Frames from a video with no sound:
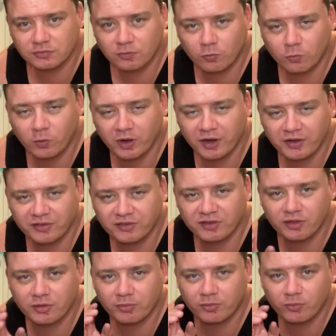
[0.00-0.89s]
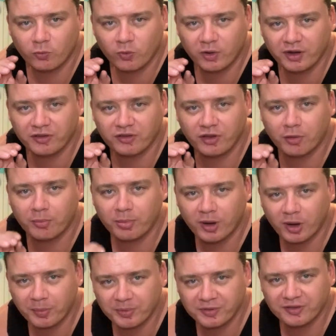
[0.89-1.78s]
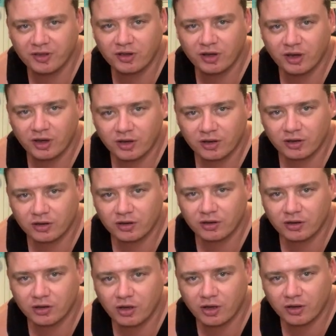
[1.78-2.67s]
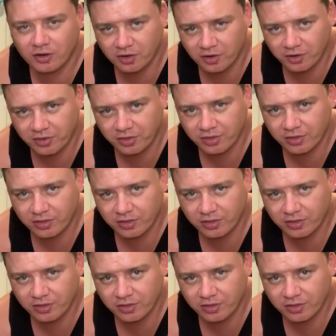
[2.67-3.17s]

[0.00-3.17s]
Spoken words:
What is our purpose on earth?